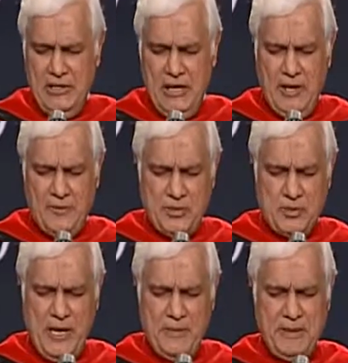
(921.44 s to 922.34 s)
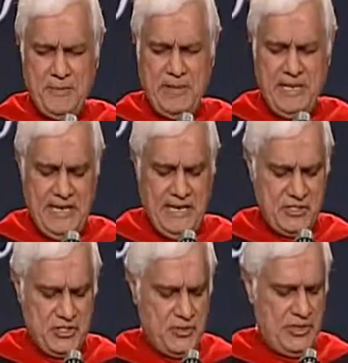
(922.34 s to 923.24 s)
I was wiping my
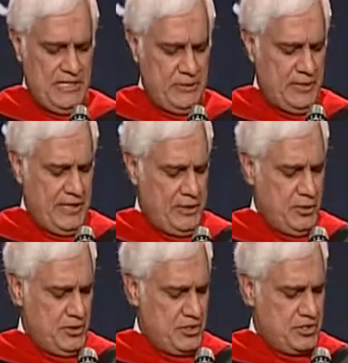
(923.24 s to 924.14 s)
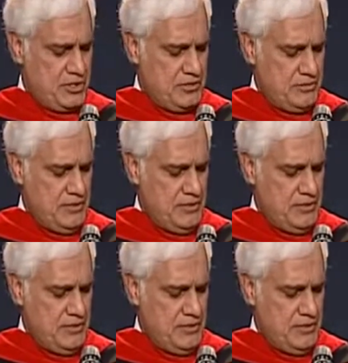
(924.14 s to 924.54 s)
hands dry when I noticed,